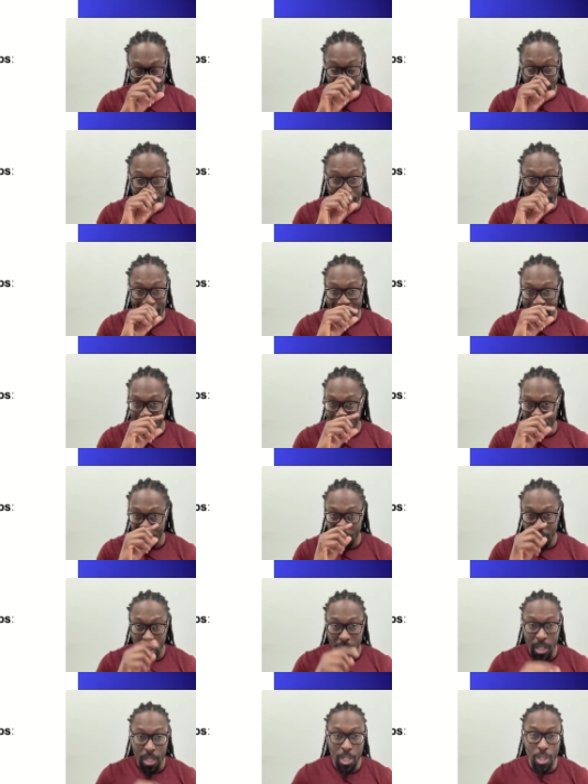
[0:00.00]
fat,
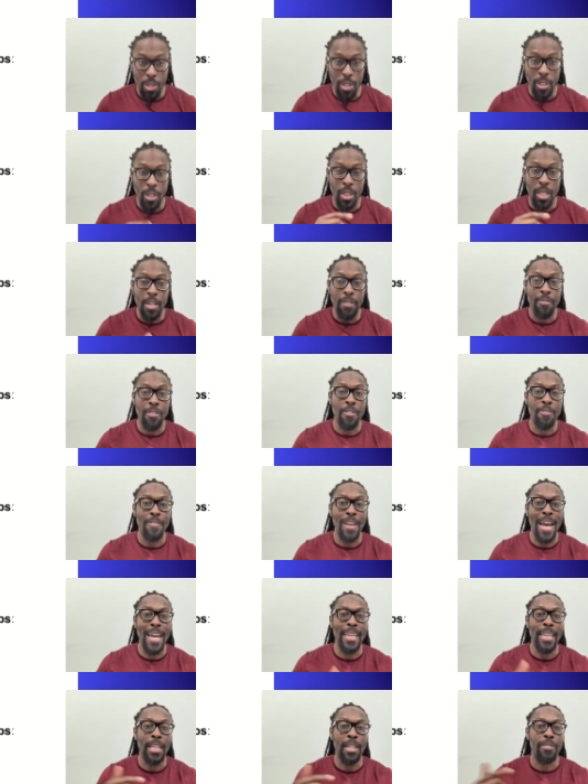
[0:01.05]
liver
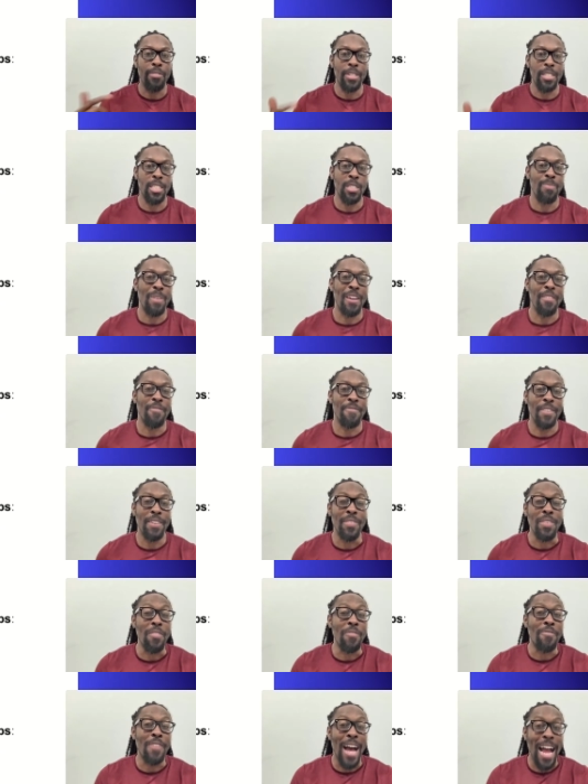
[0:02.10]
fat increases by
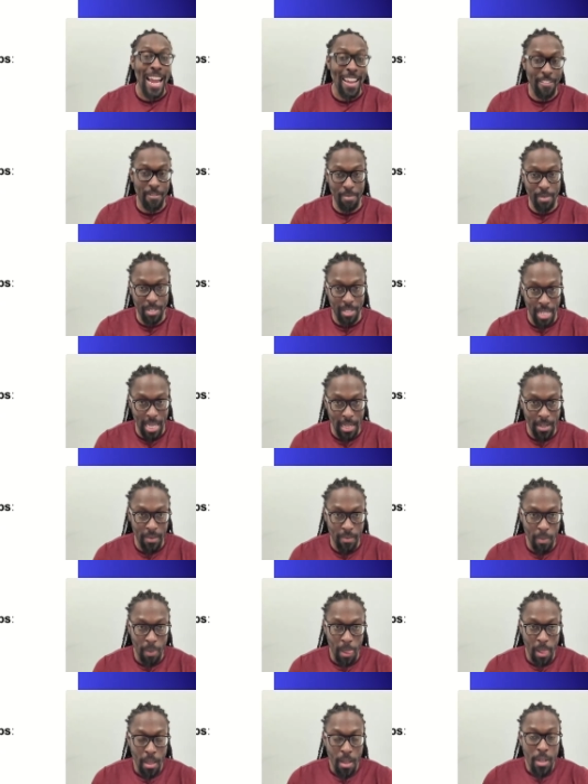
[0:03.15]
55%.
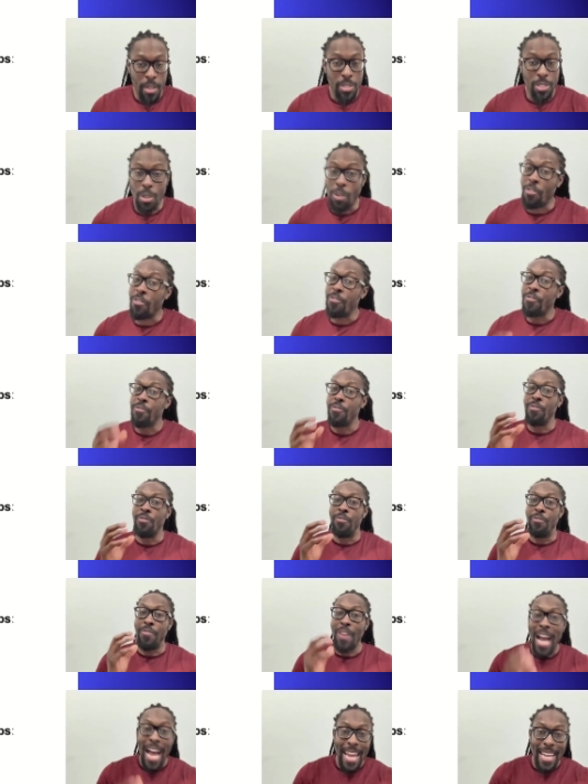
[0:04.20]
So
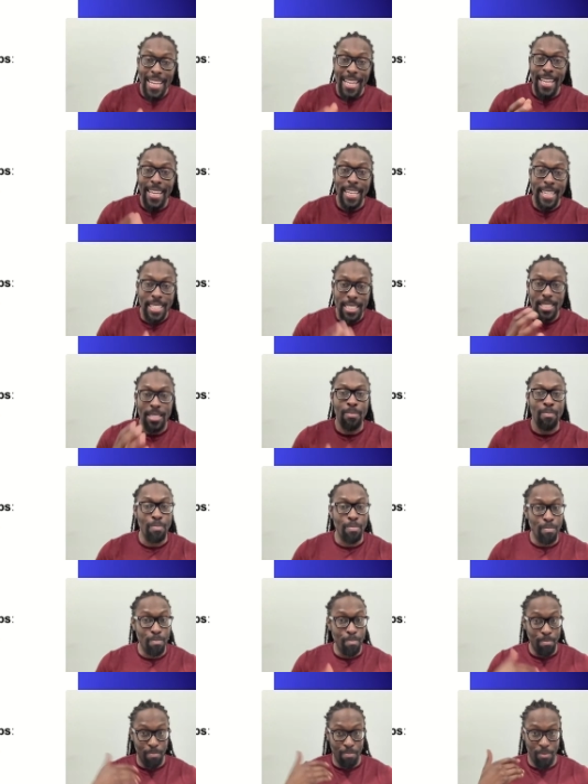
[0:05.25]
fat is
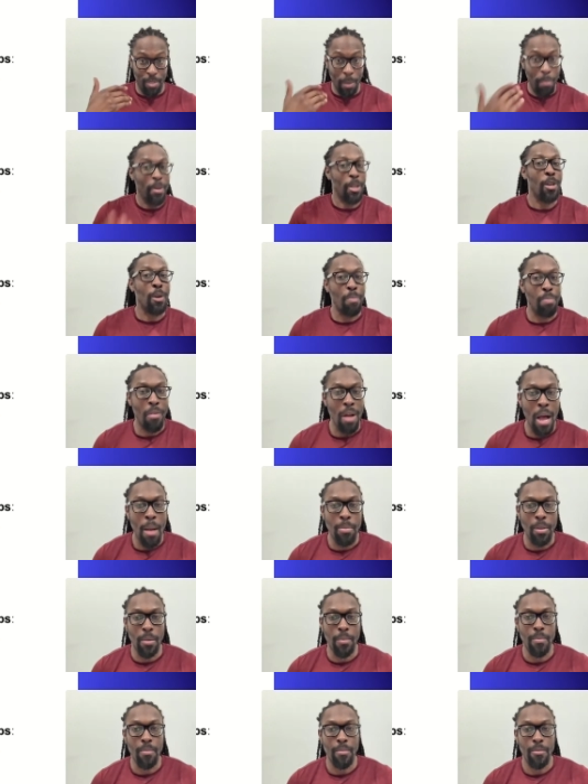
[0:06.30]
the bigger
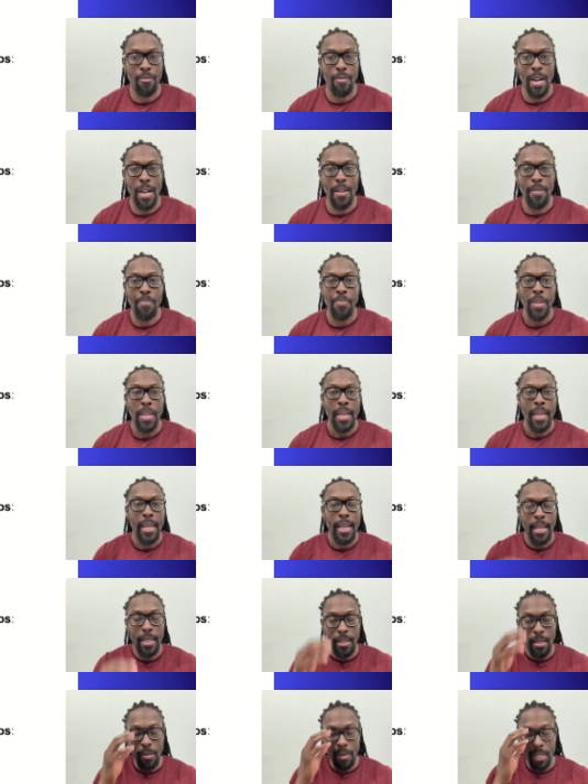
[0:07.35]
problem, right?
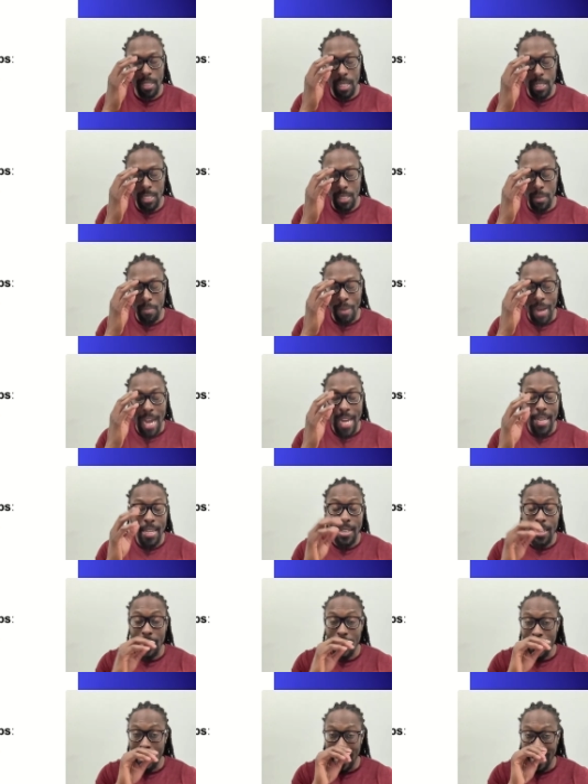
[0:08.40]
The body
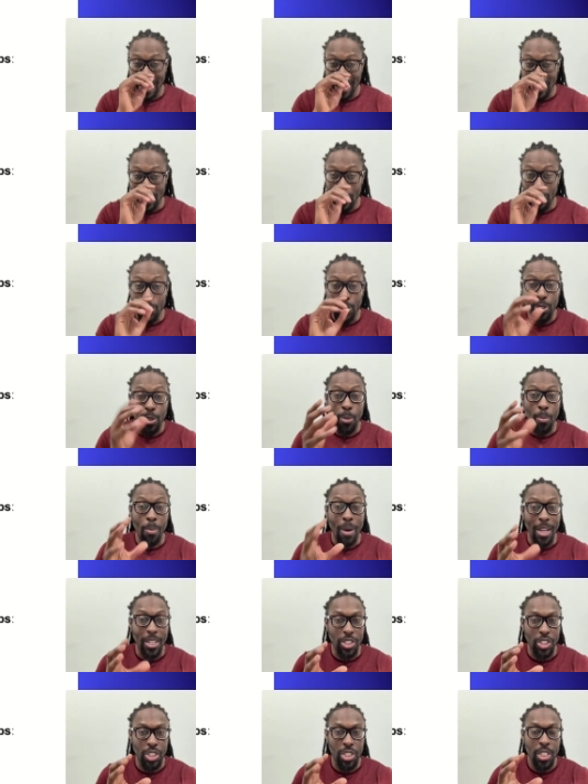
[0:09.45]
doesn't need to do so
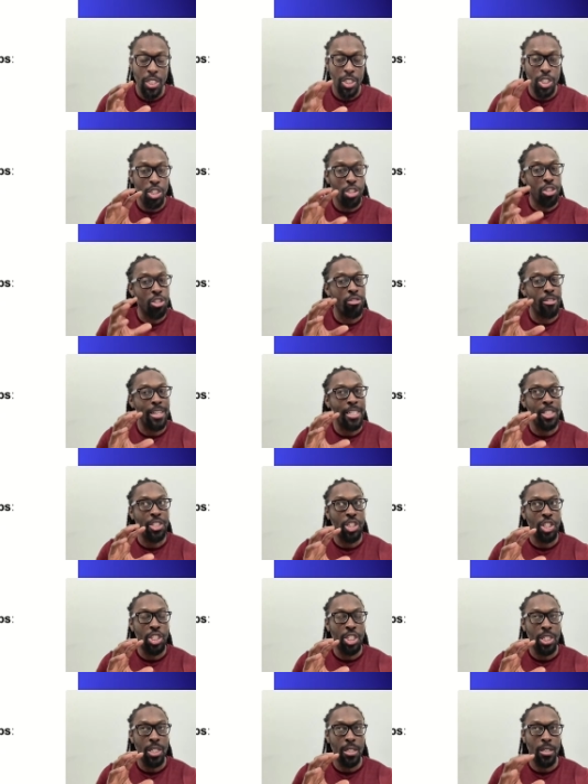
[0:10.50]
much to
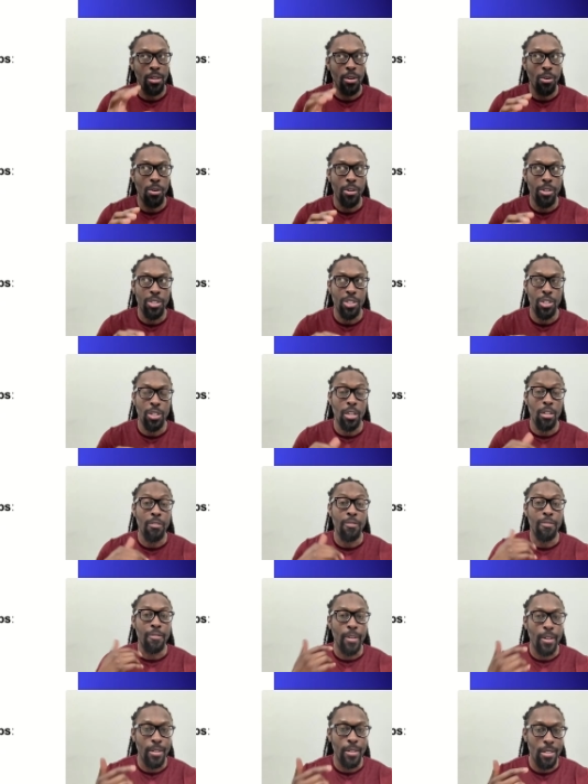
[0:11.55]
transition or to
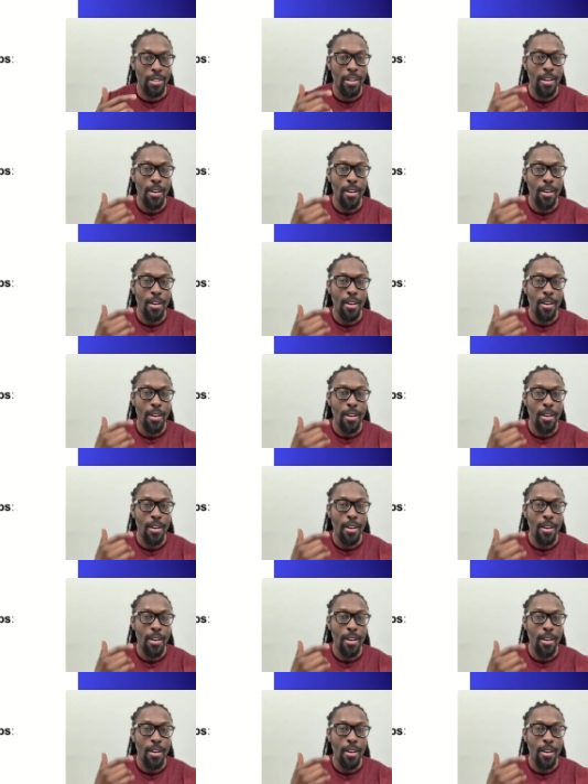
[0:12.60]
convert